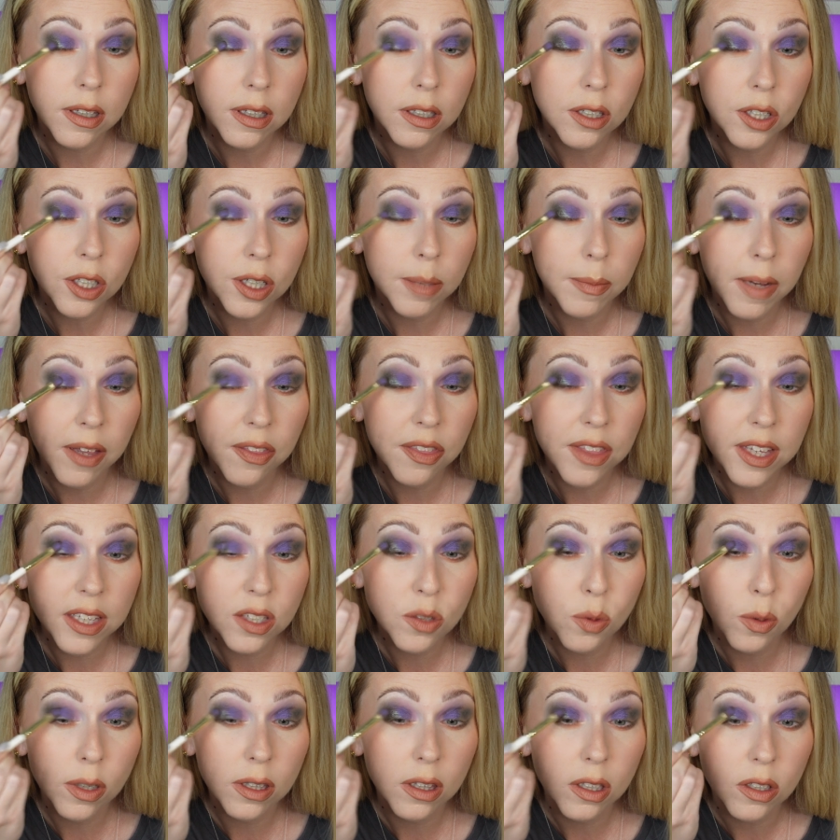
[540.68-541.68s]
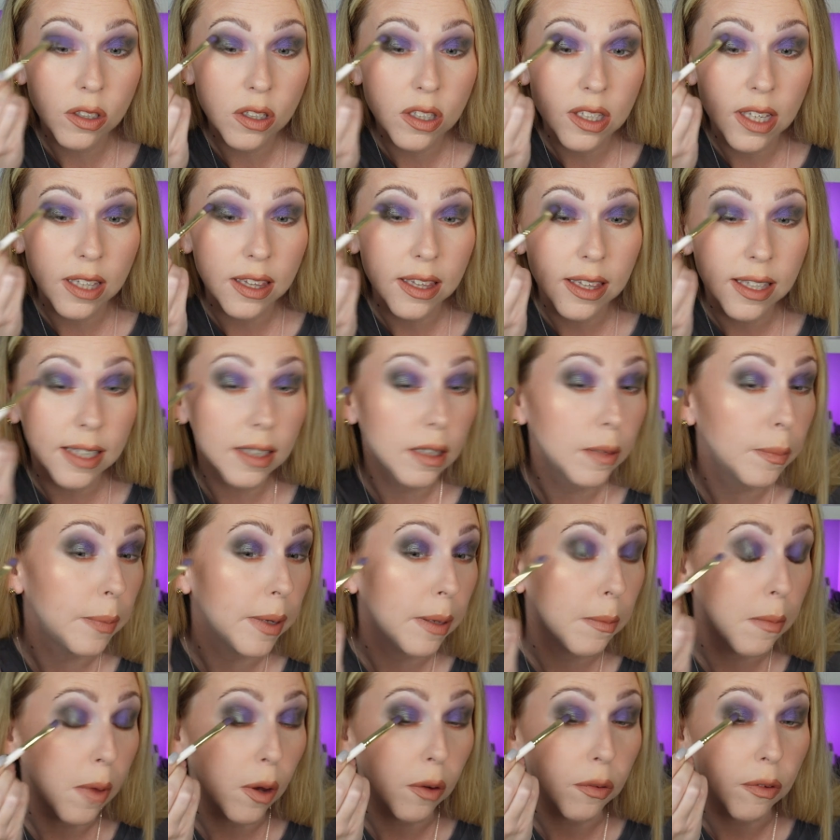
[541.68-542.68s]
the shimmer. This one looks a little
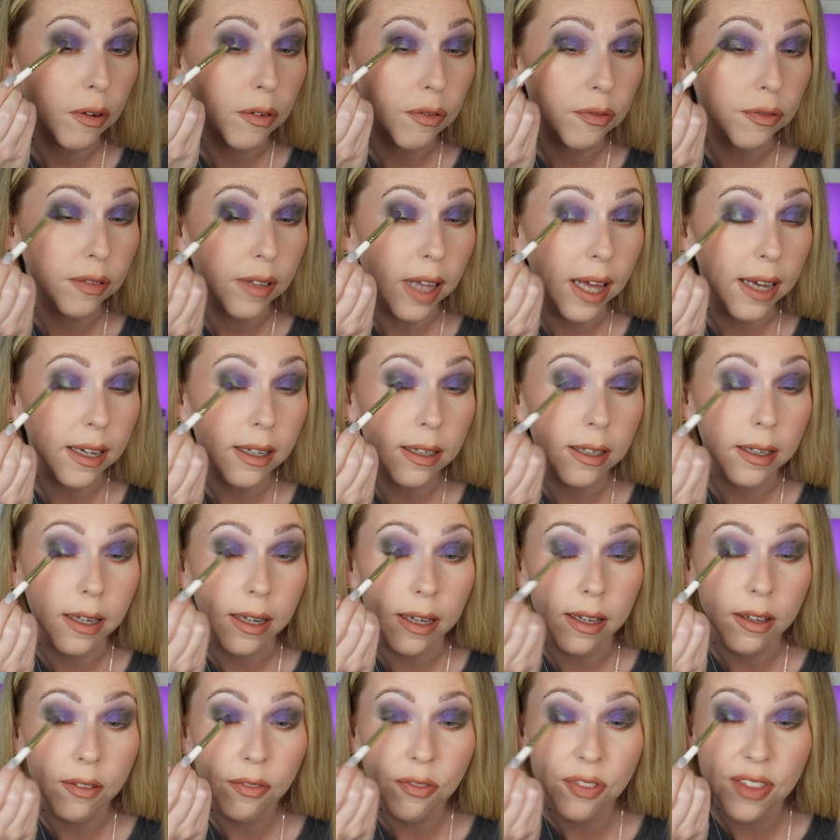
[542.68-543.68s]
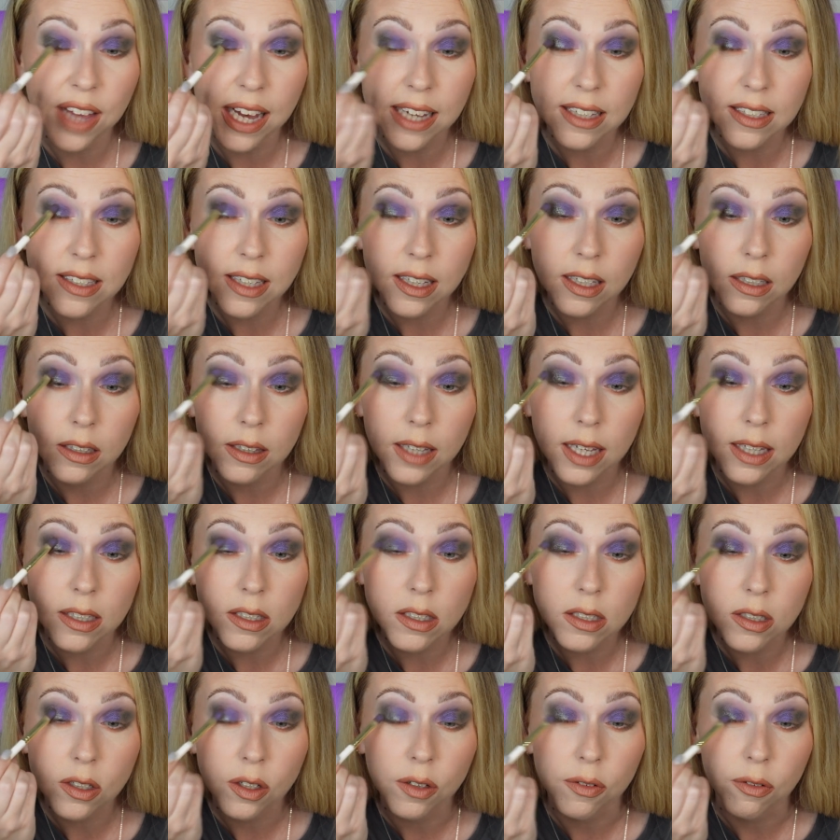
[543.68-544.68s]
bit more reflective.
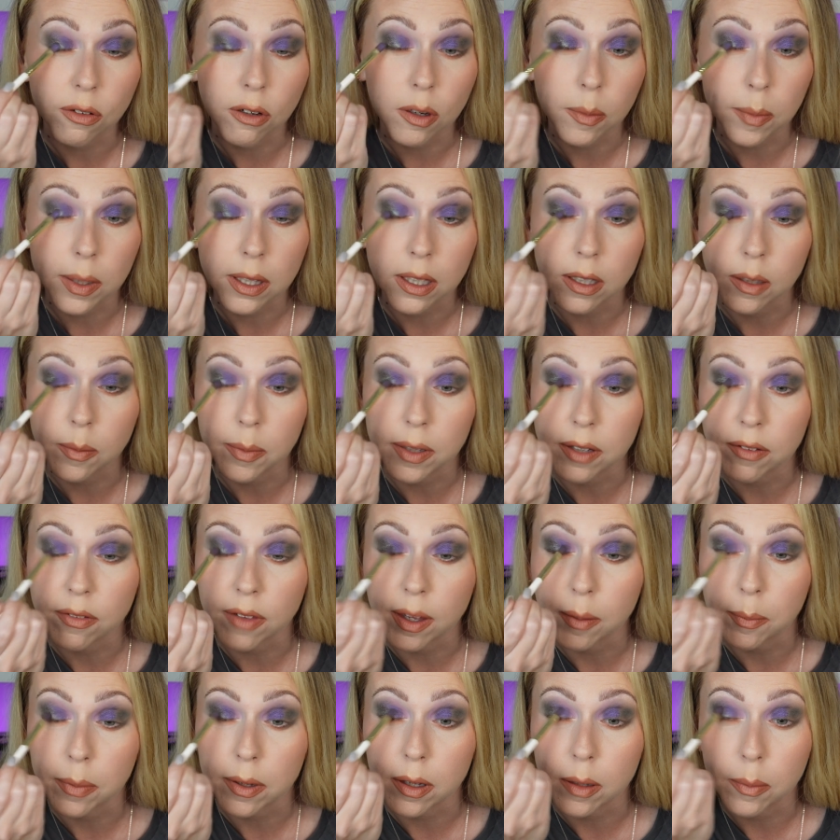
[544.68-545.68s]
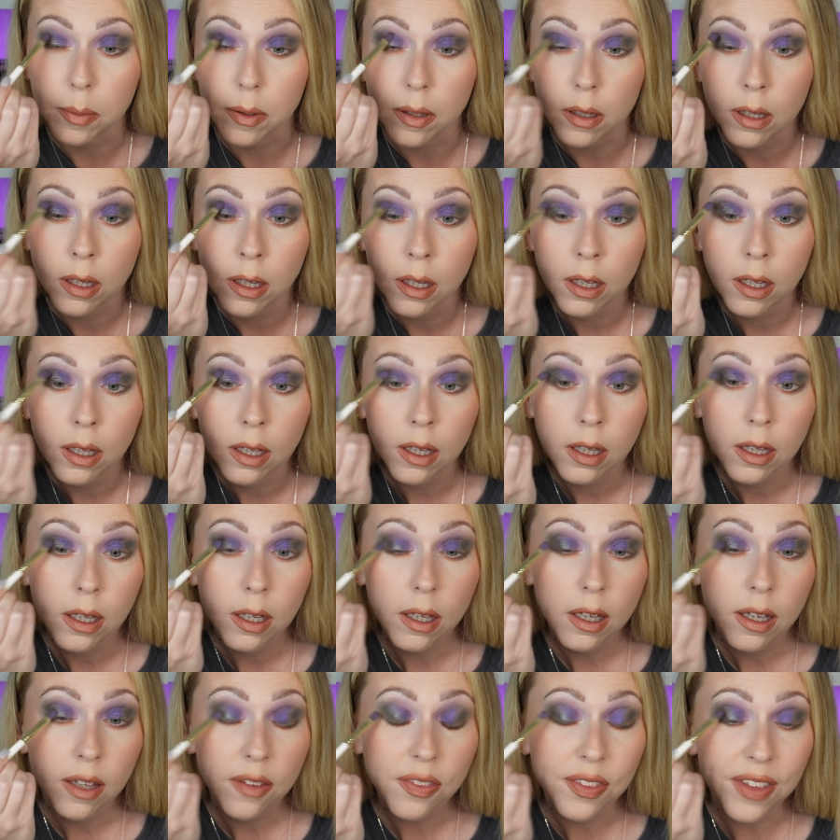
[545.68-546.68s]
Let's cover up a little bit of that purple.
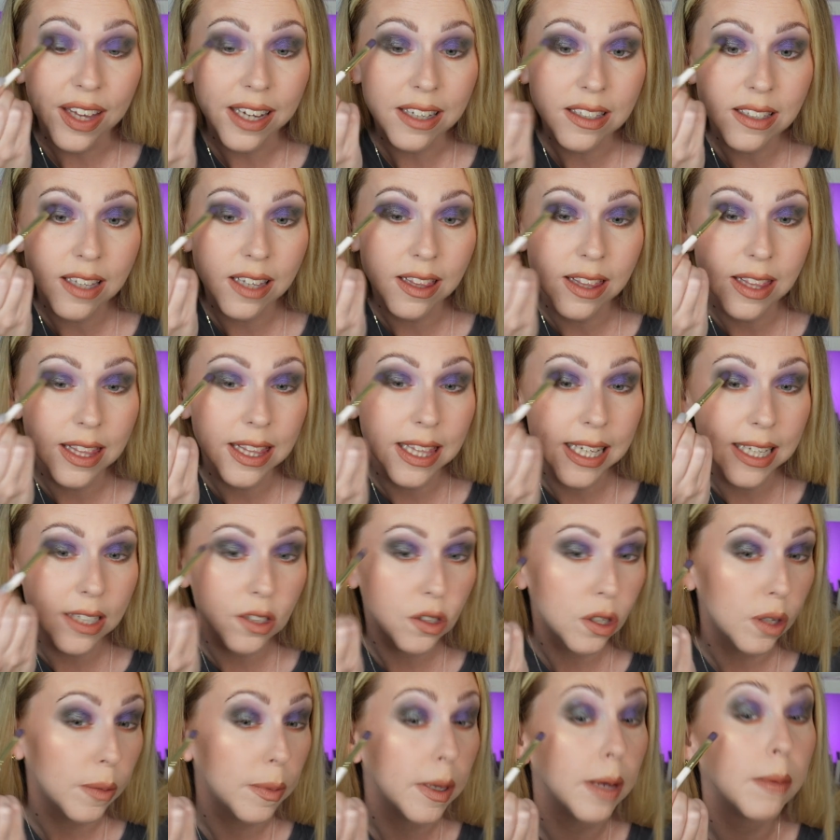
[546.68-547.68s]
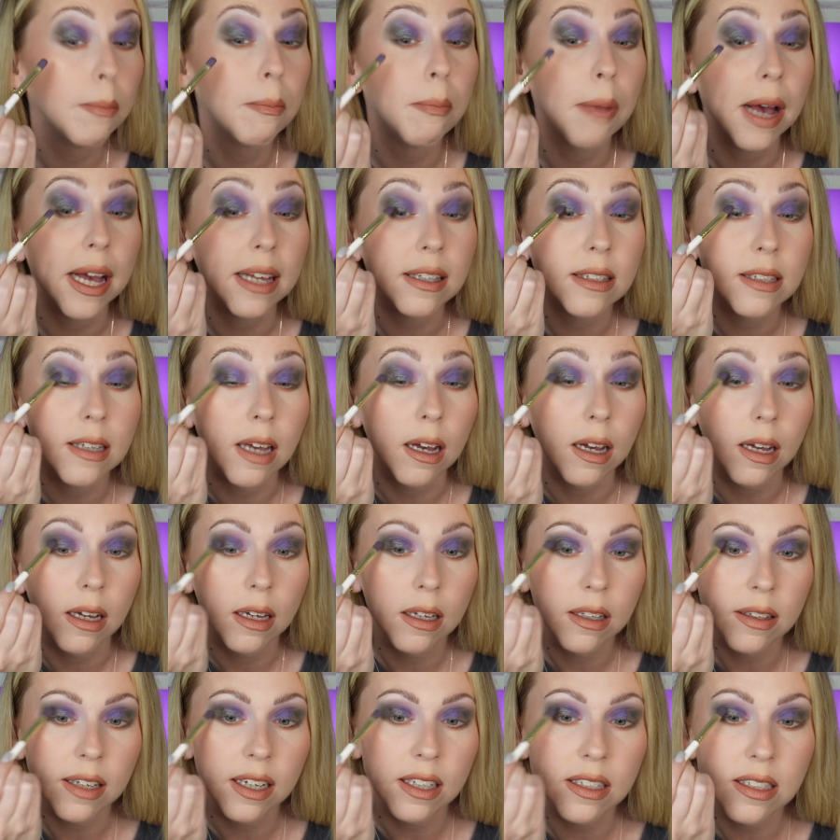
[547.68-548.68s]
That's a little bit better.
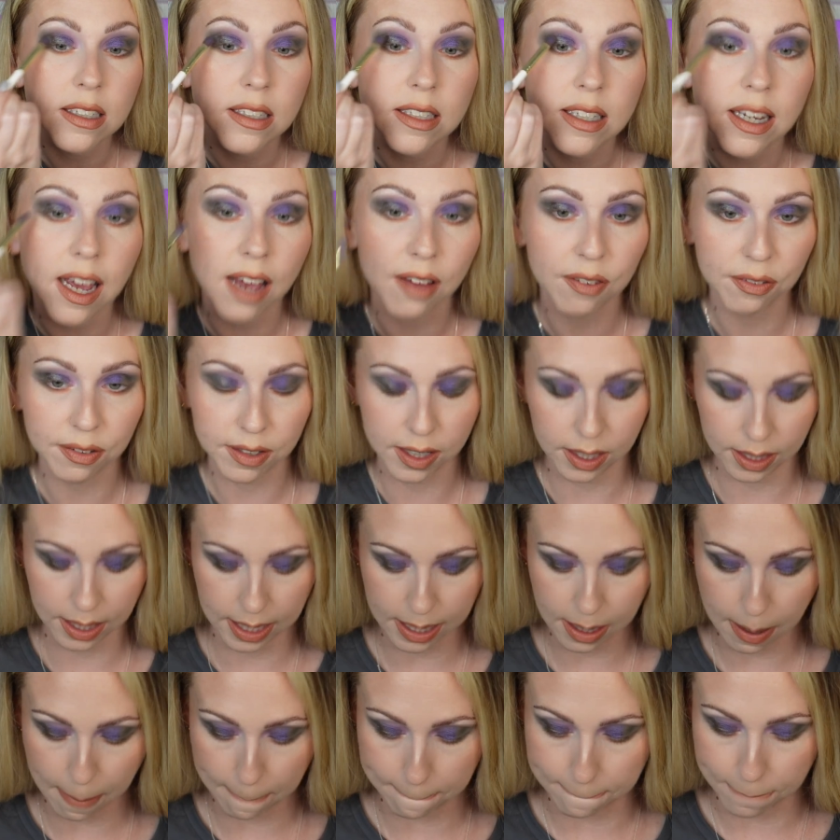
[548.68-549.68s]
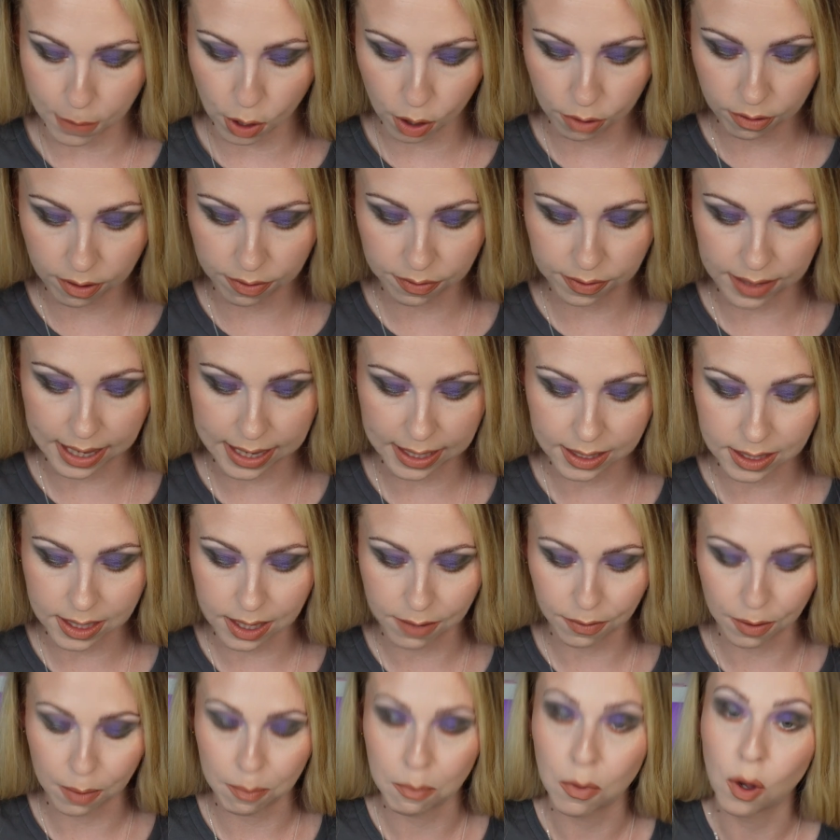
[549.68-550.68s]
That's definitely more
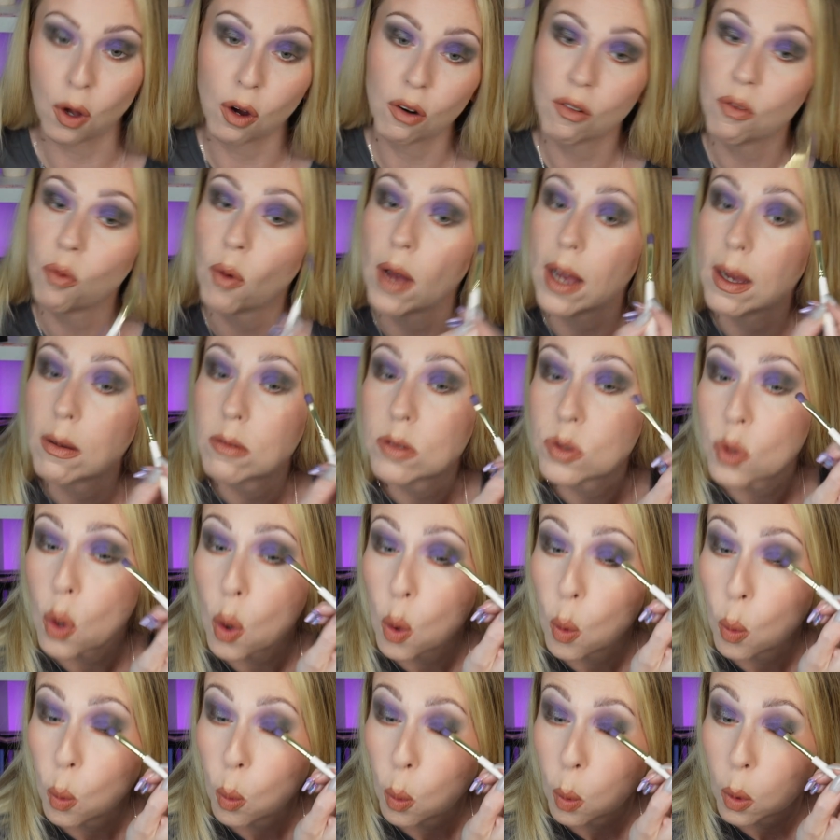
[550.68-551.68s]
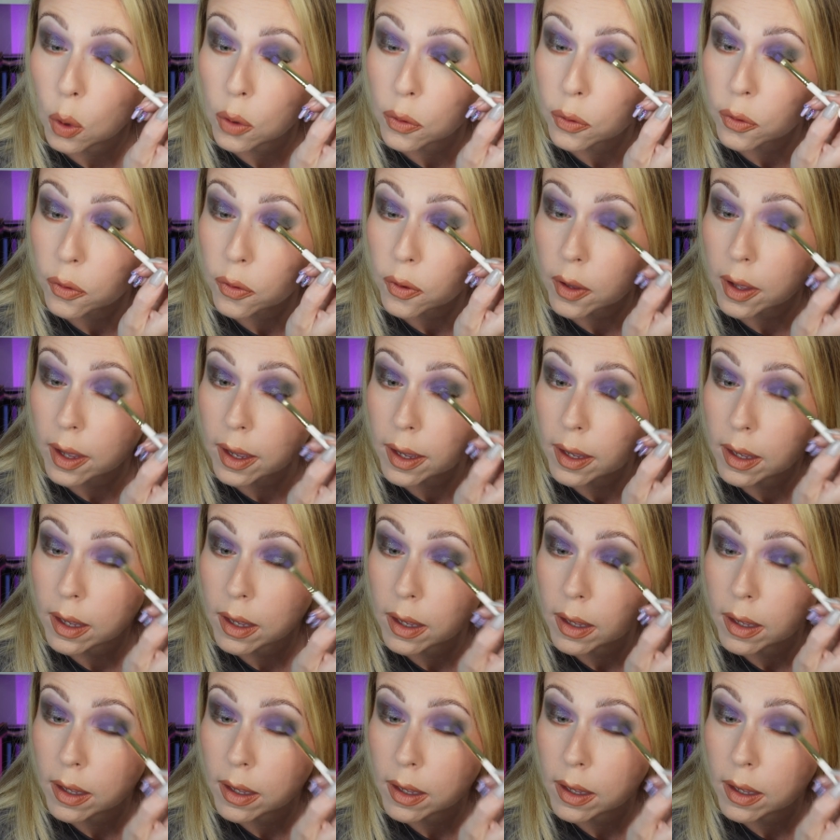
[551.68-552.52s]
reflective and more of what I was wanting.